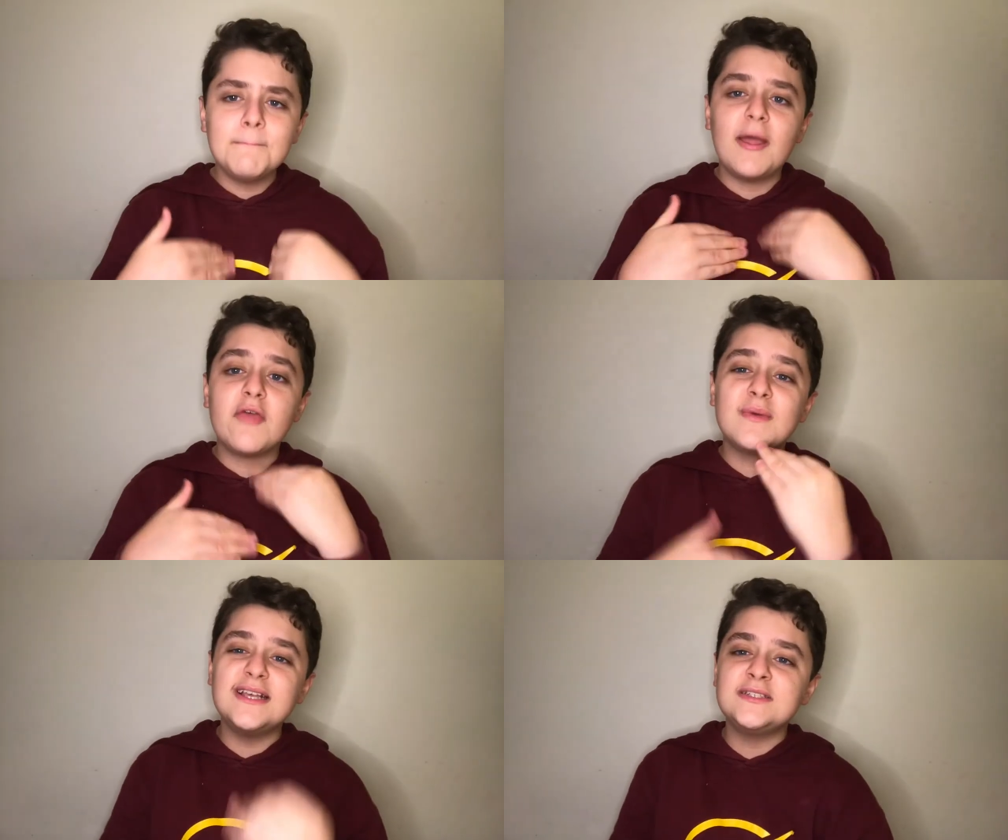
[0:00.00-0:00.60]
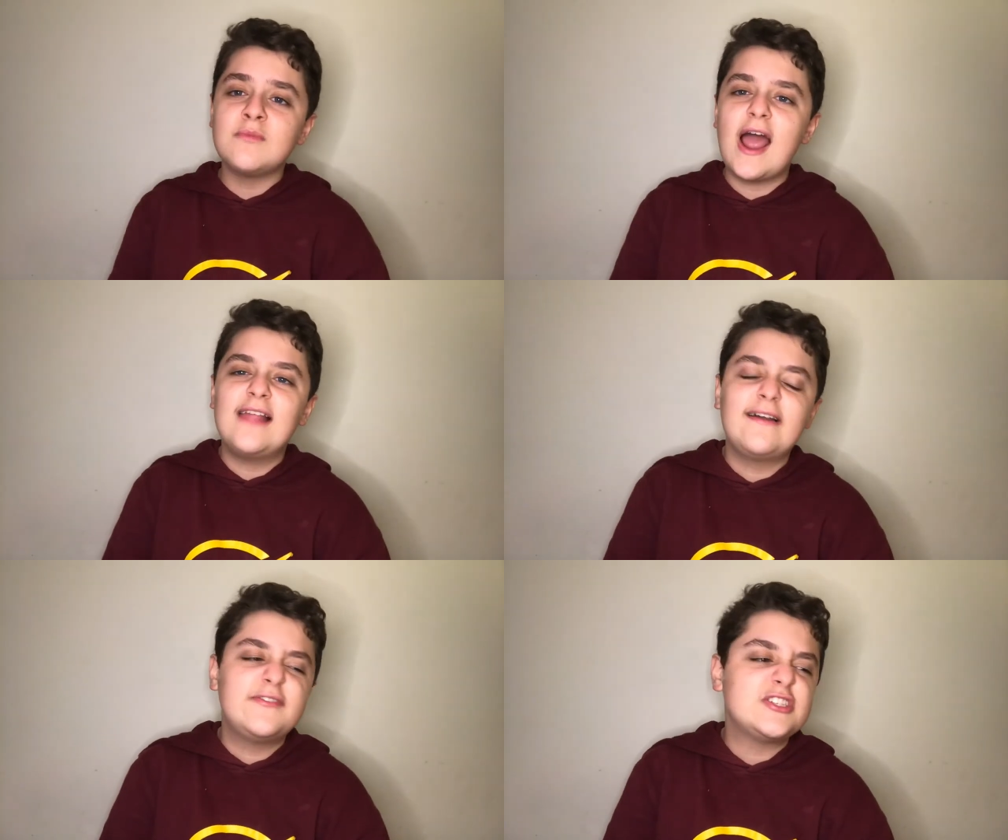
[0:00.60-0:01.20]
But the reason why I
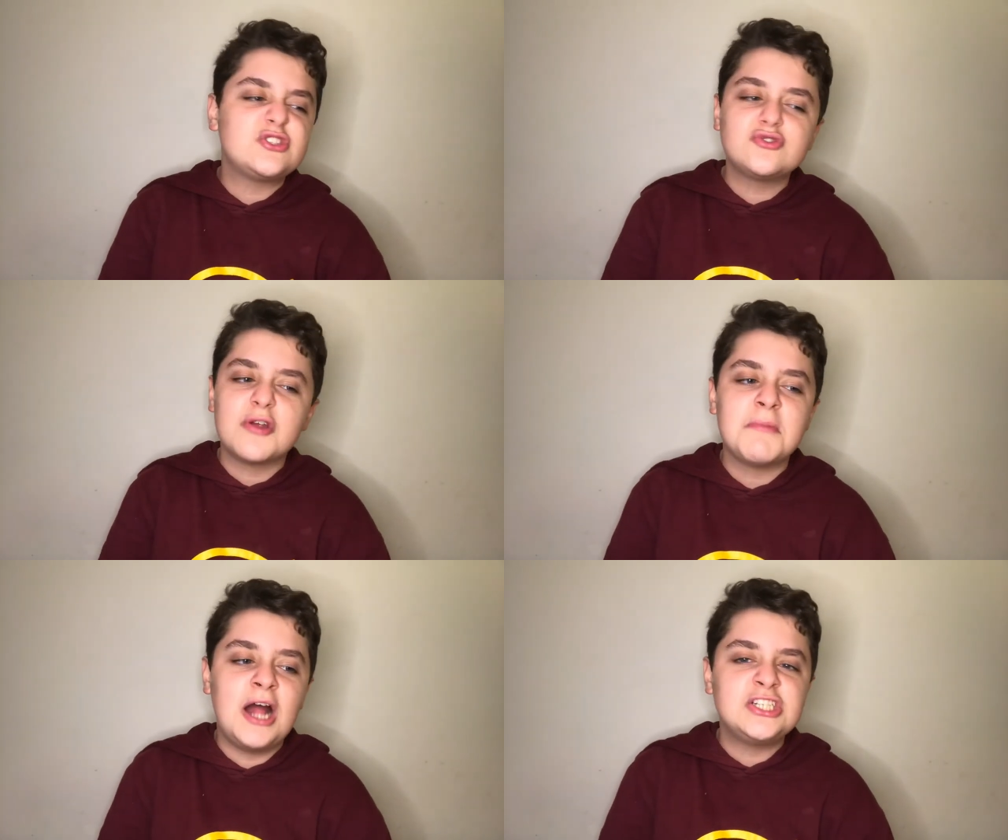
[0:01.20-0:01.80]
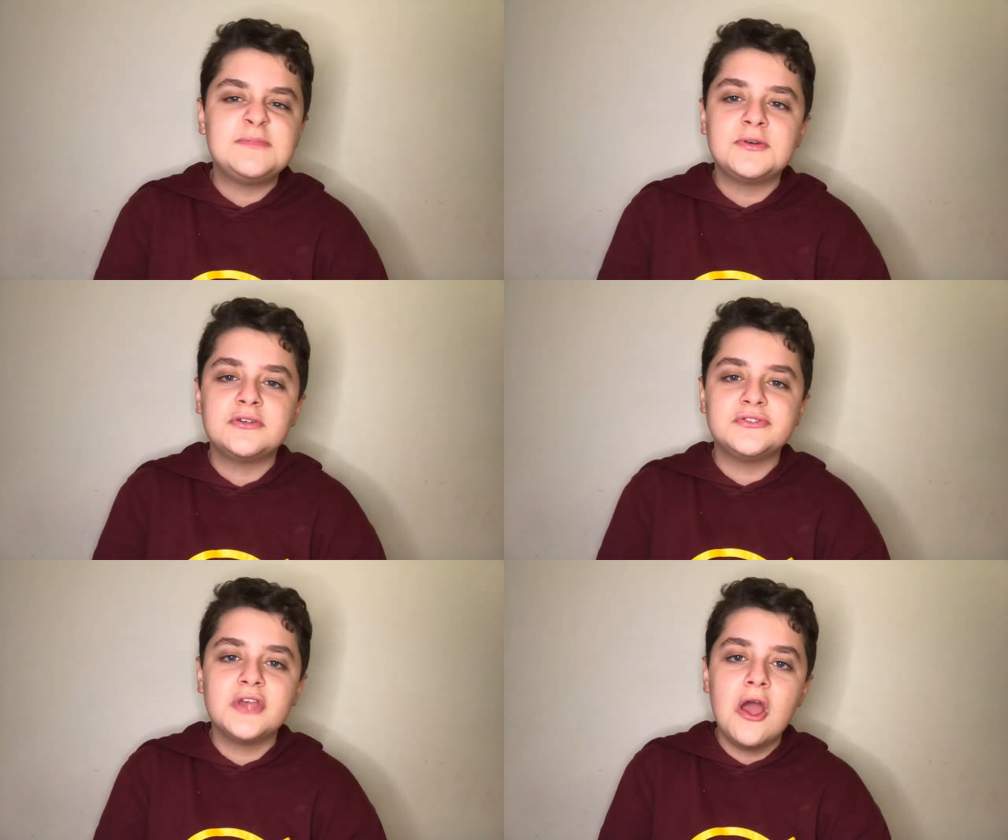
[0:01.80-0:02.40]
loved it so much is
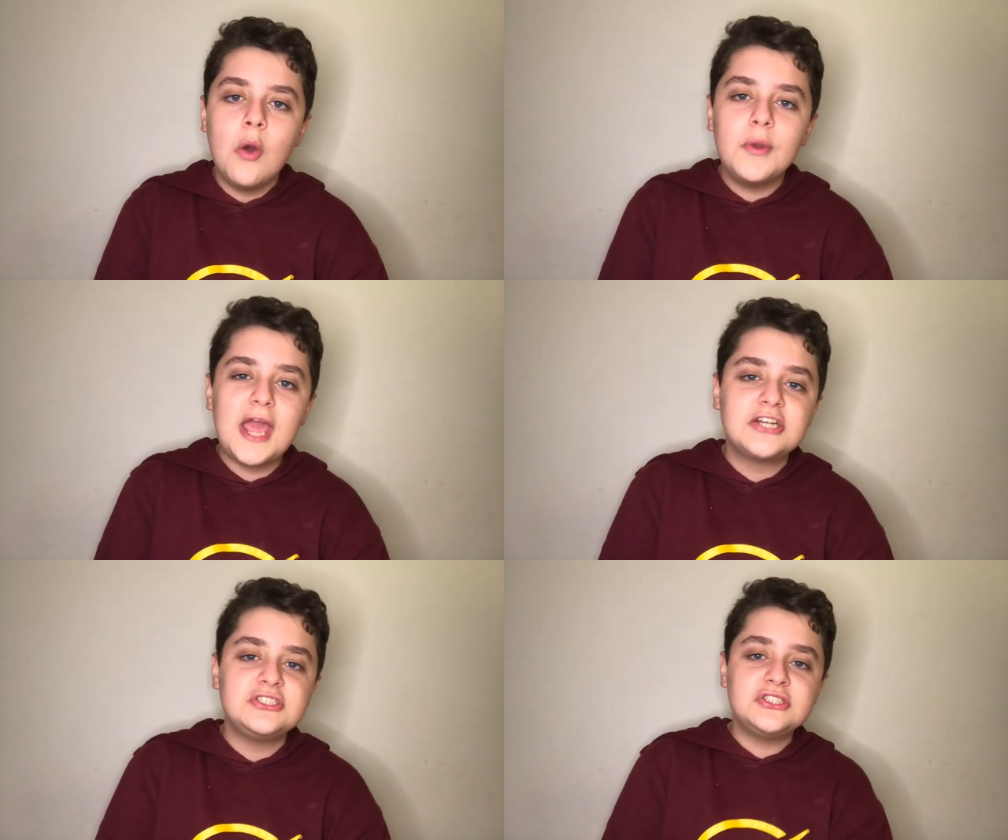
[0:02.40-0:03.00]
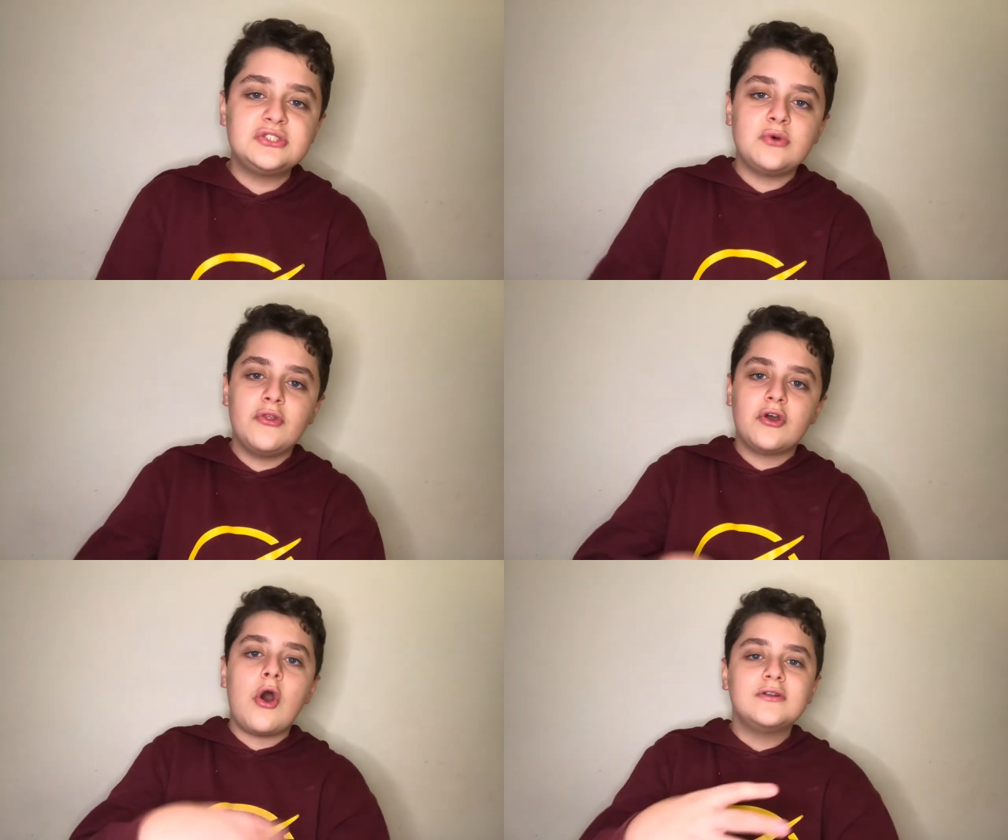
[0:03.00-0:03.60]
because we actually saw
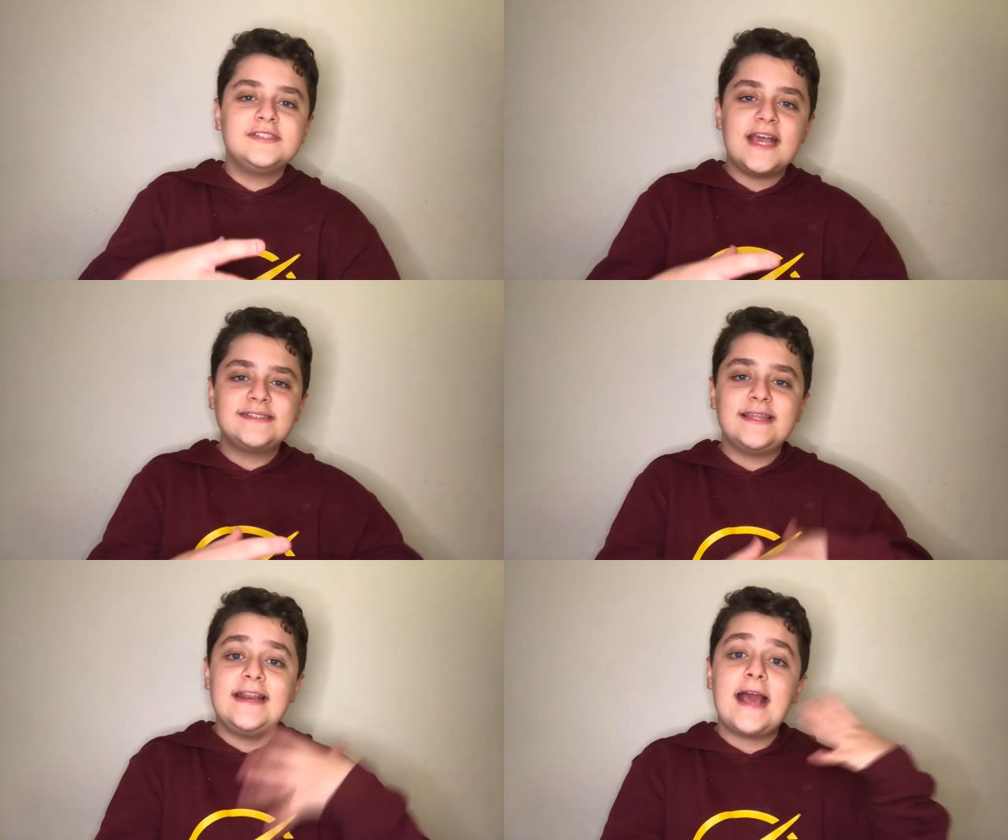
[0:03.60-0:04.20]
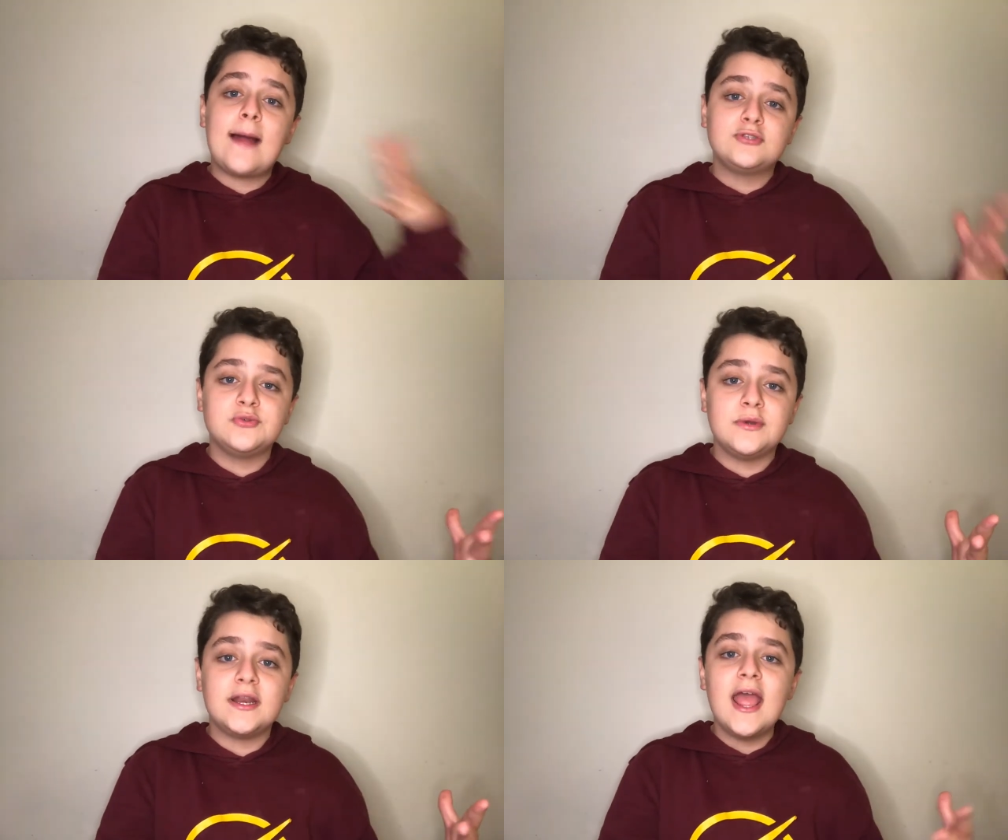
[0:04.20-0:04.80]
the context leading up
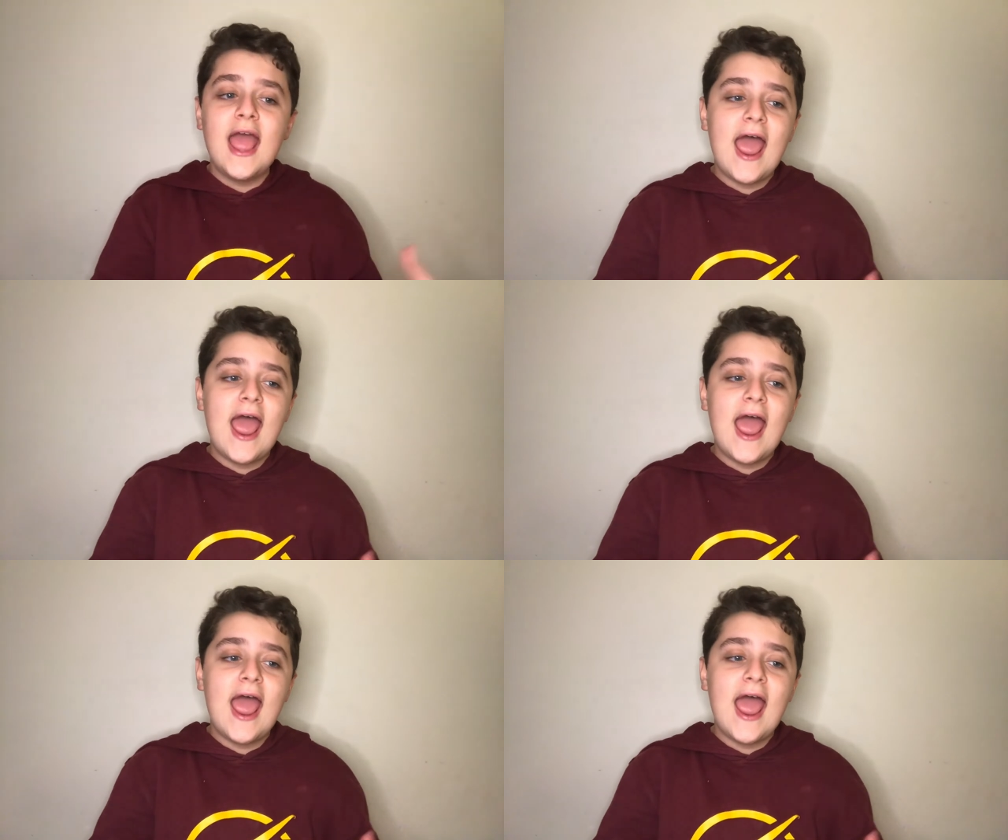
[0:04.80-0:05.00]
to it